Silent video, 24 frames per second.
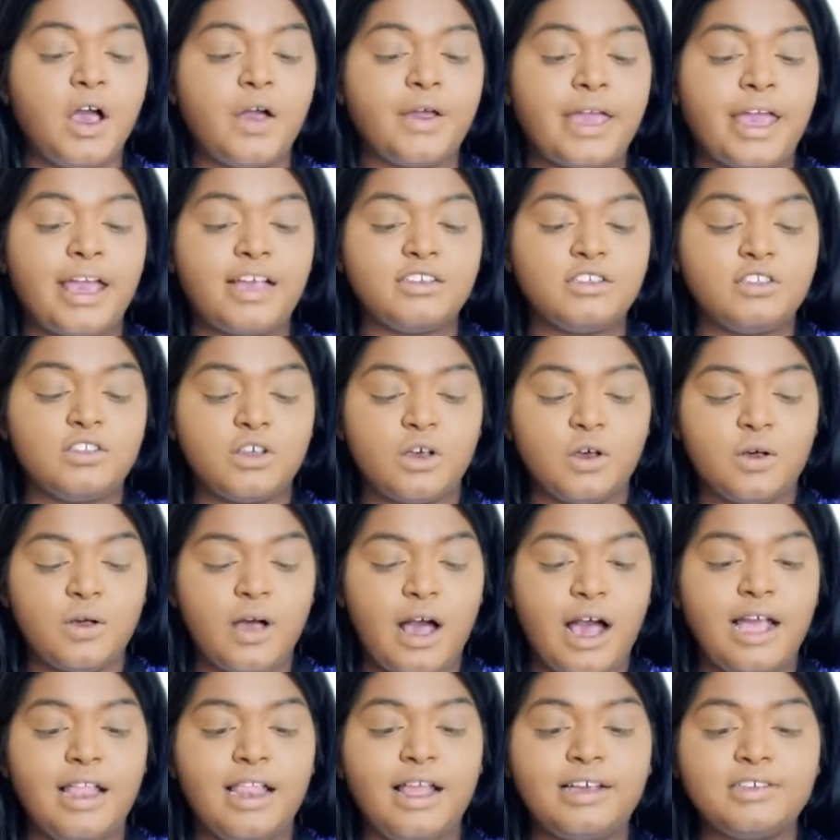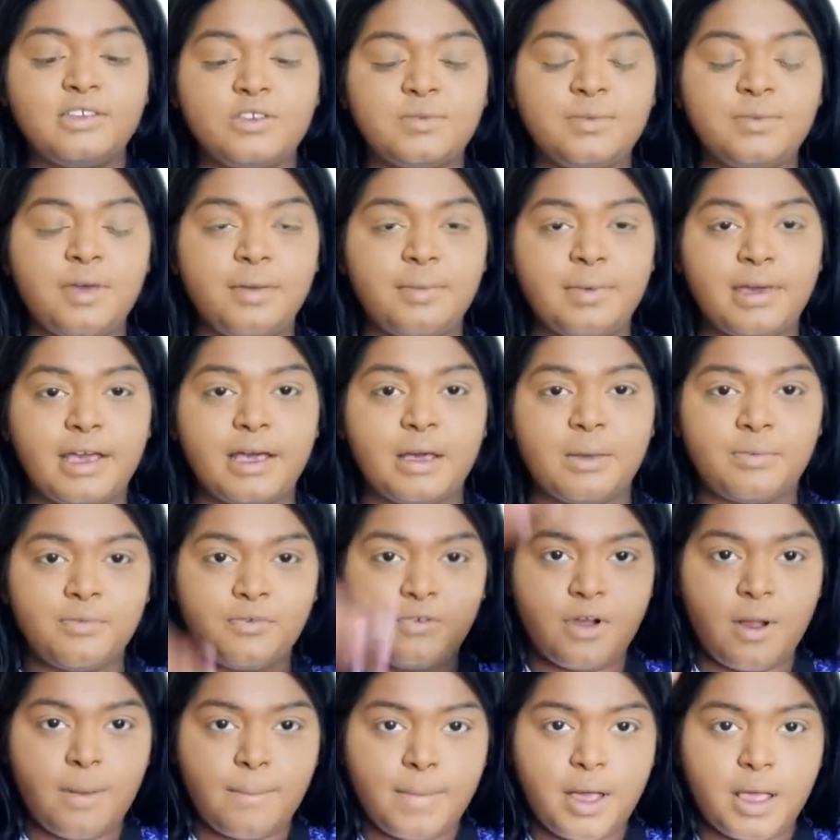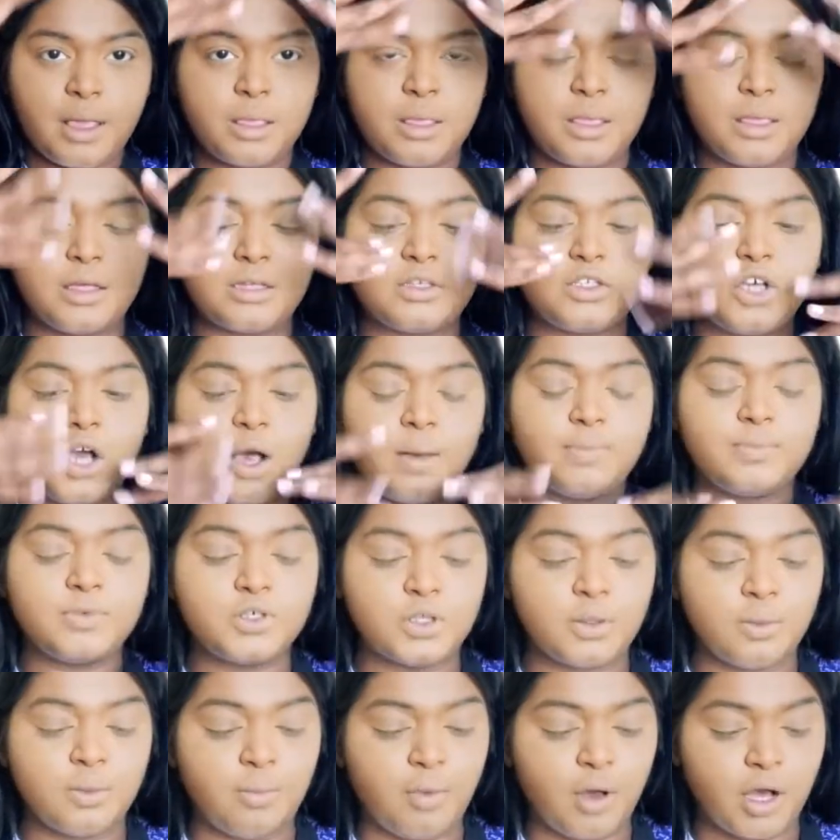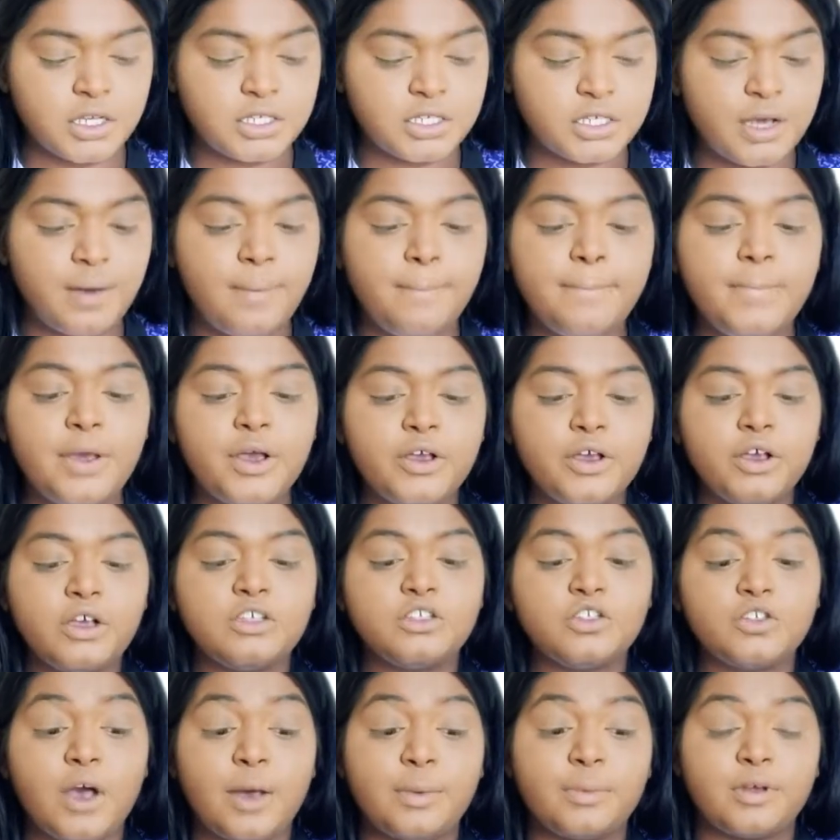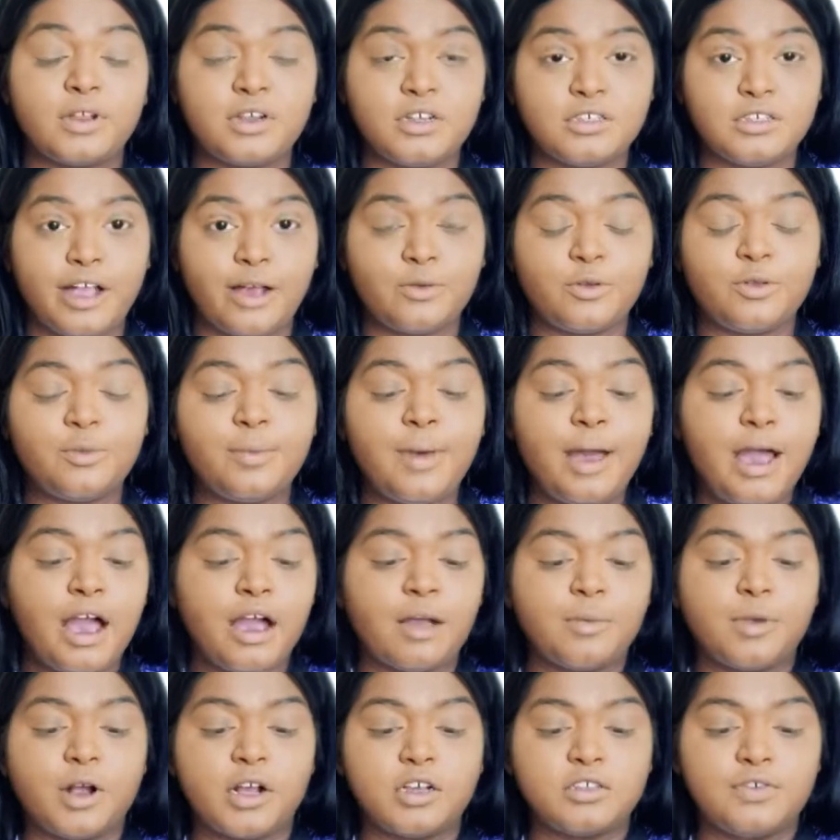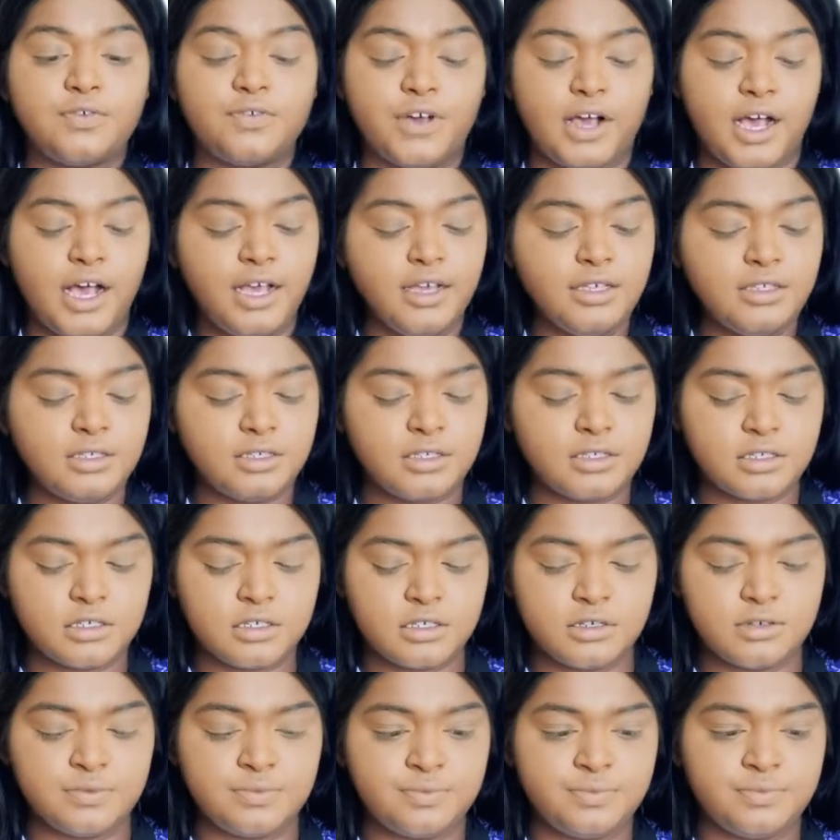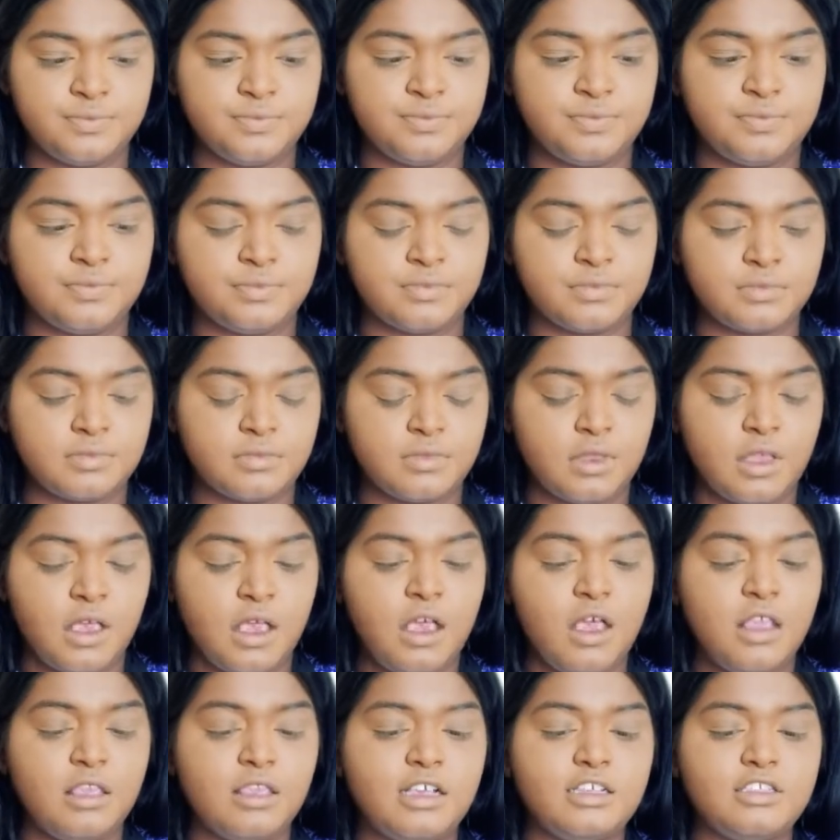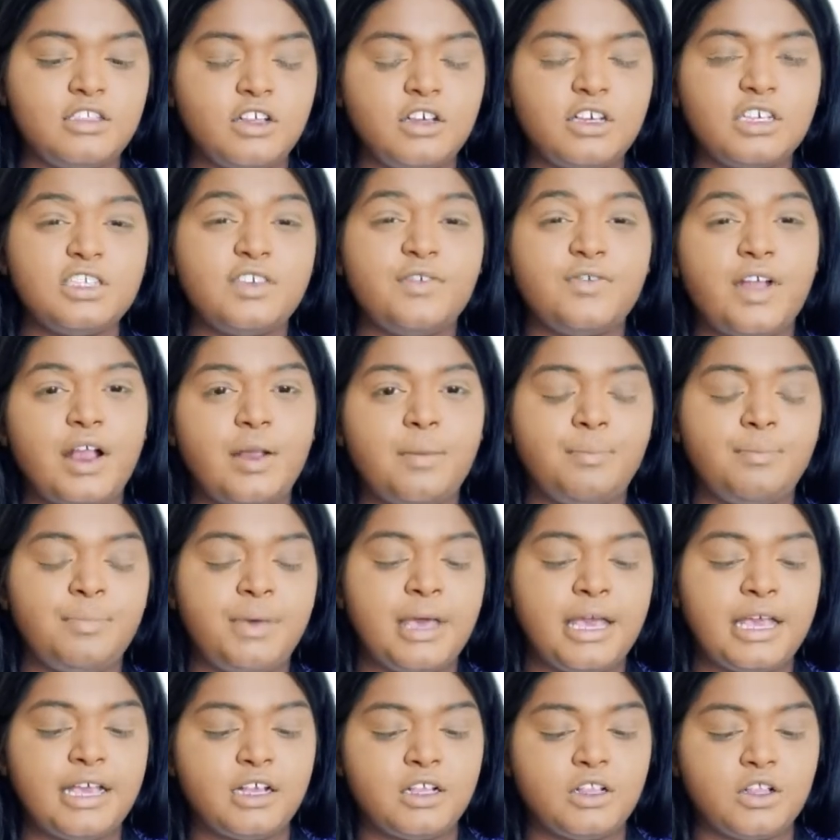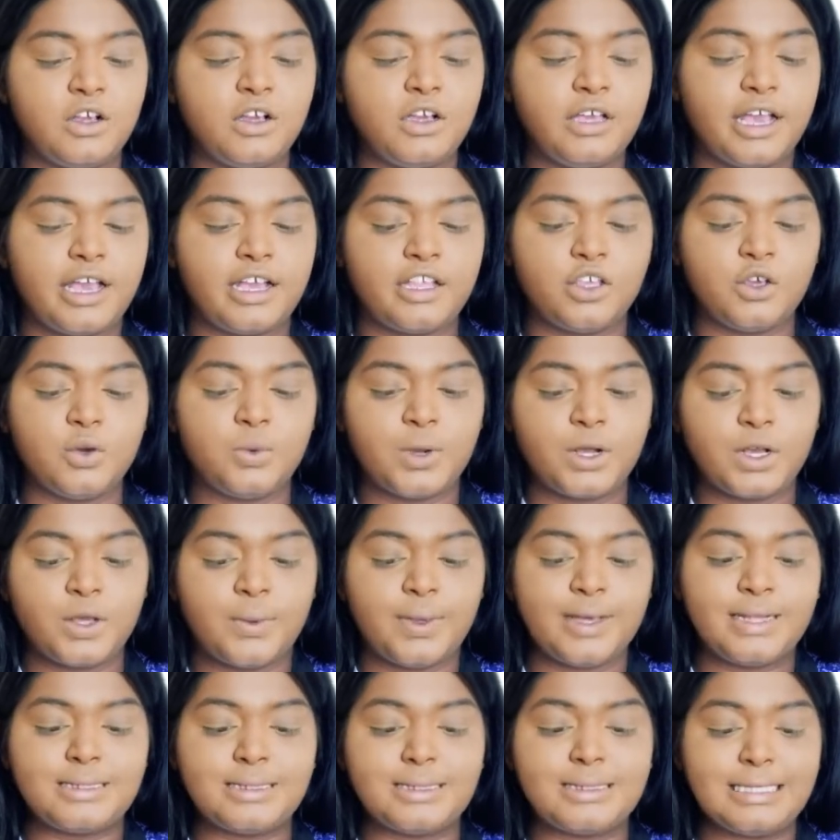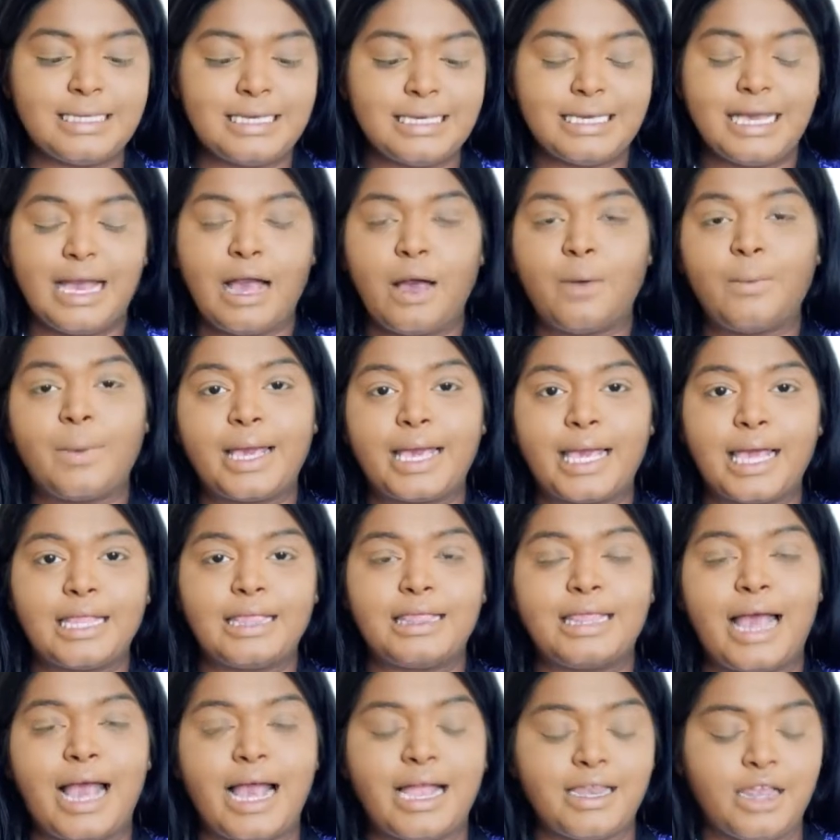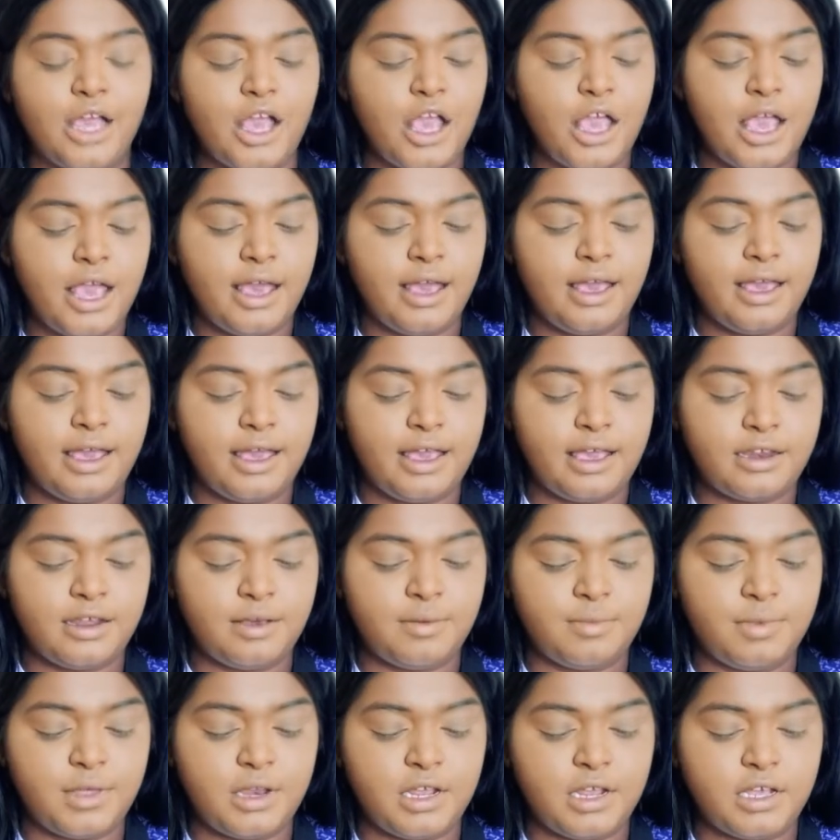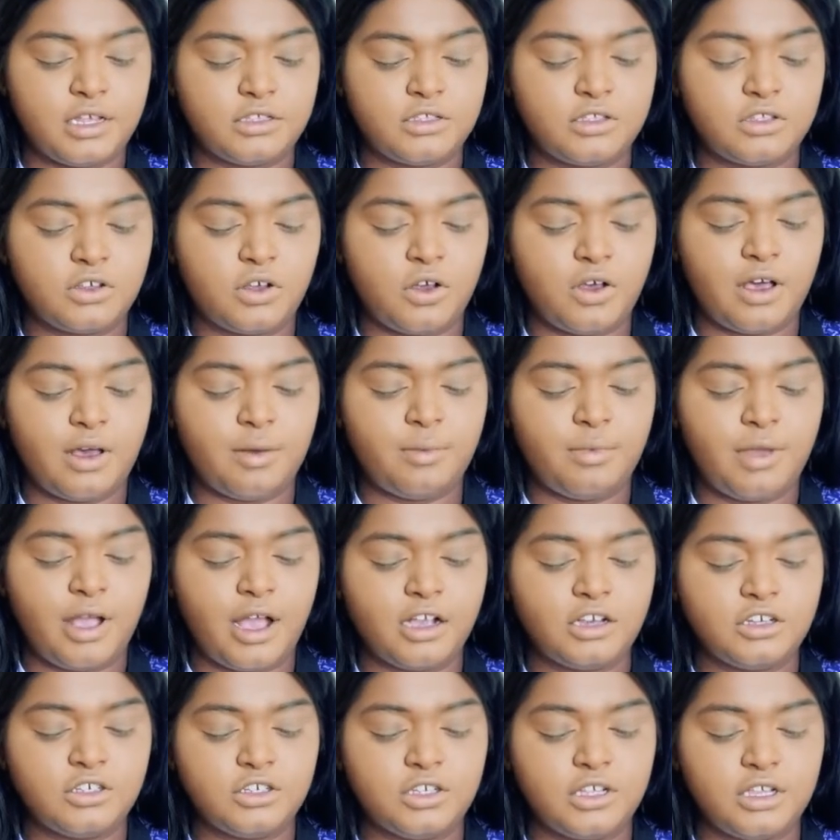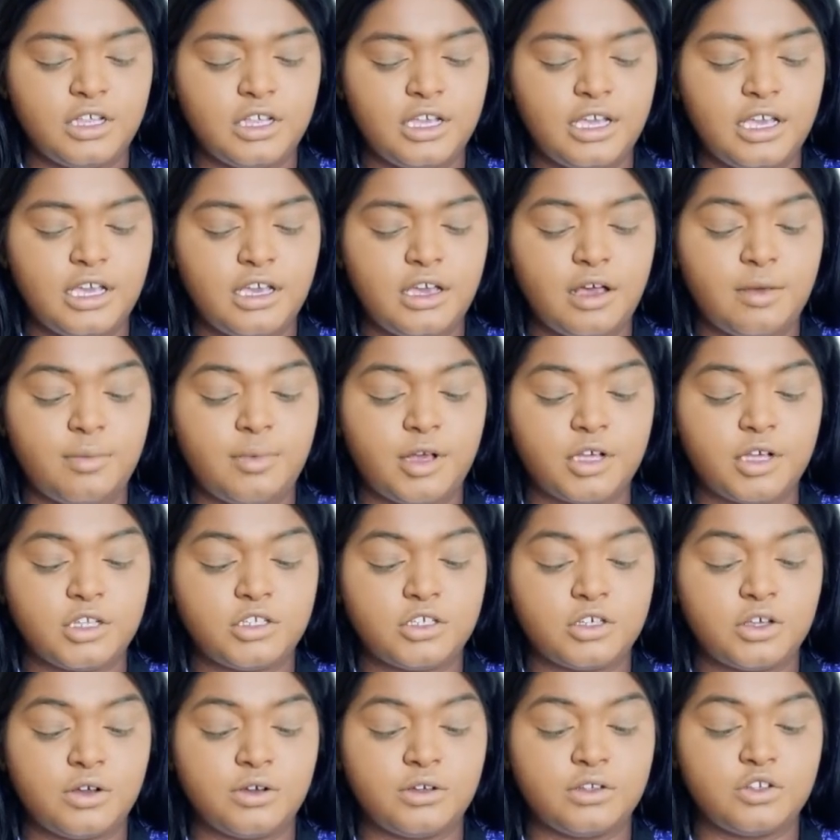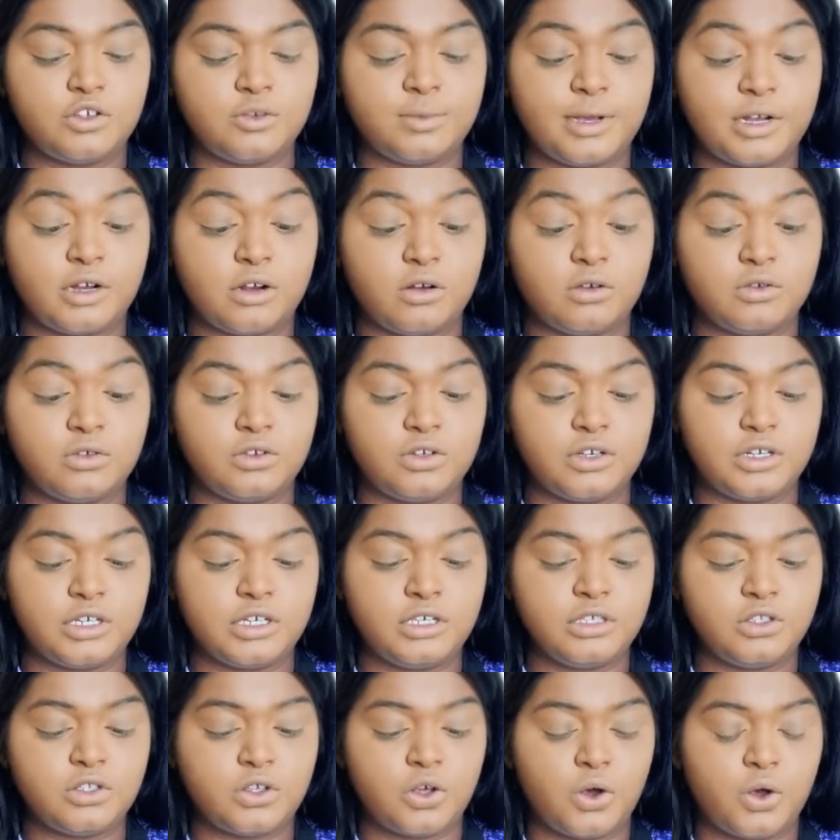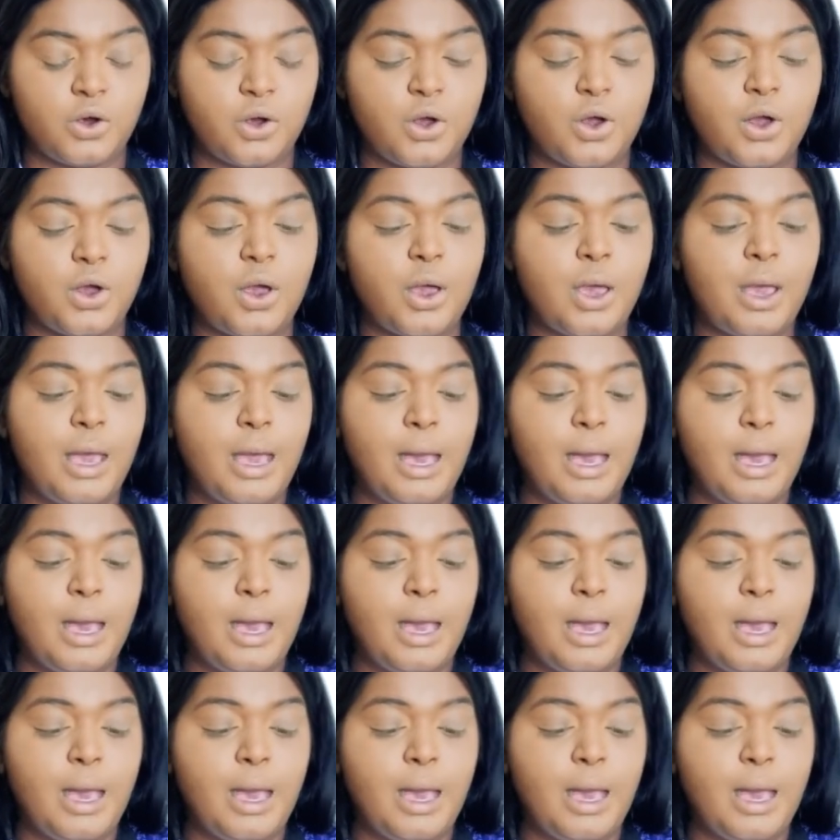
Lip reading: Okay, so I like doing my makeup from the top to the bottom, so I'm gonna start with my eyebrows first. This look is a very pink look, and you are going to see how I get that in a minute. So So I'm actually about to go and do my groceries. So,